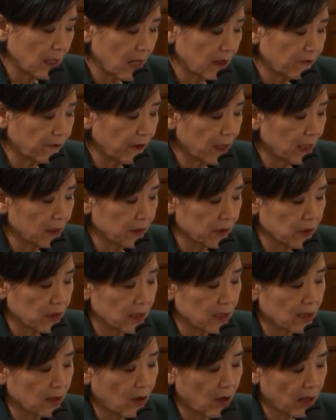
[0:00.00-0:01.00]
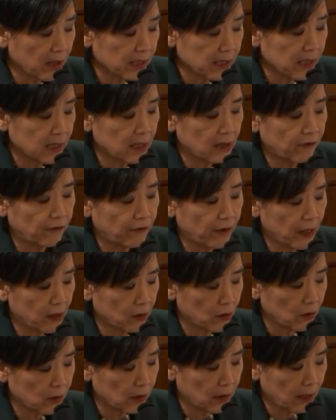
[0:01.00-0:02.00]
non-filers is costing the
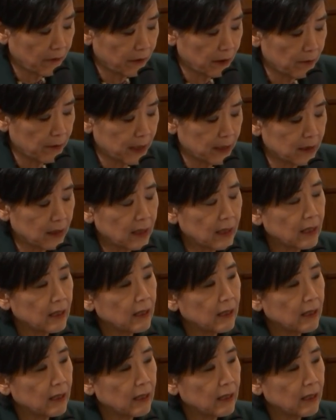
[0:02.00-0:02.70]
federal government